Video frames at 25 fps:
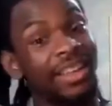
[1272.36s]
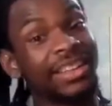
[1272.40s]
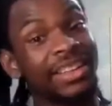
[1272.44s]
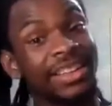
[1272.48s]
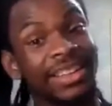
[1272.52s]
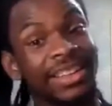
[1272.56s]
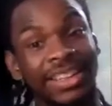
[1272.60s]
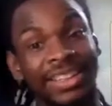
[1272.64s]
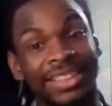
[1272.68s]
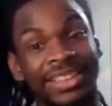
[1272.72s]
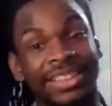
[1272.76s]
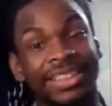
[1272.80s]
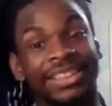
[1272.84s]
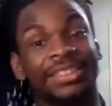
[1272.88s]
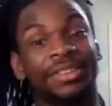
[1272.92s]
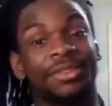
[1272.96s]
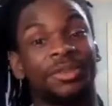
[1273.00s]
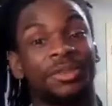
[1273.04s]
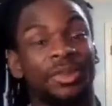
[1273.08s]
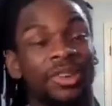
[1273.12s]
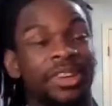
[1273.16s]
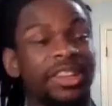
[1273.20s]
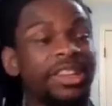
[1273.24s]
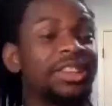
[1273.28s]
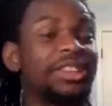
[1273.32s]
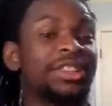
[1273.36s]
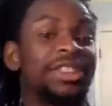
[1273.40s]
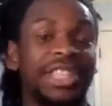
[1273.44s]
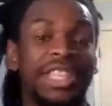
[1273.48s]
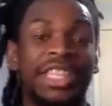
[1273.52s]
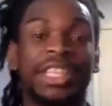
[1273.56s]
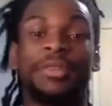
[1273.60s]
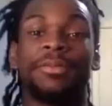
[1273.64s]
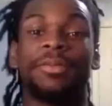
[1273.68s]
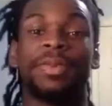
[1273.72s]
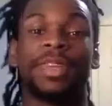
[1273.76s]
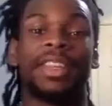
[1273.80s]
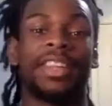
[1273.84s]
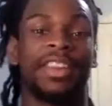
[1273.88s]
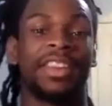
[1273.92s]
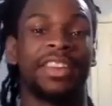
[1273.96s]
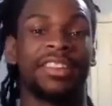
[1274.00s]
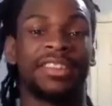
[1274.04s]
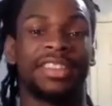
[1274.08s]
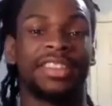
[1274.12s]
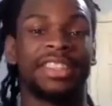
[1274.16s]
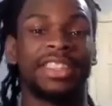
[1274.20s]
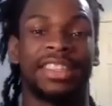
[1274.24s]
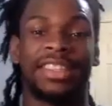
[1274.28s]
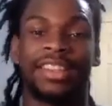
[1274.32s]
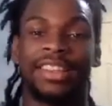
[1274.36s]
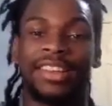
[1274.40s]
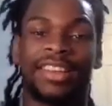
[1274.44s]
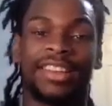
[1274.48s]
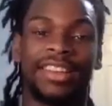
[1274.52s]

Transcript: This is a real deep NFC.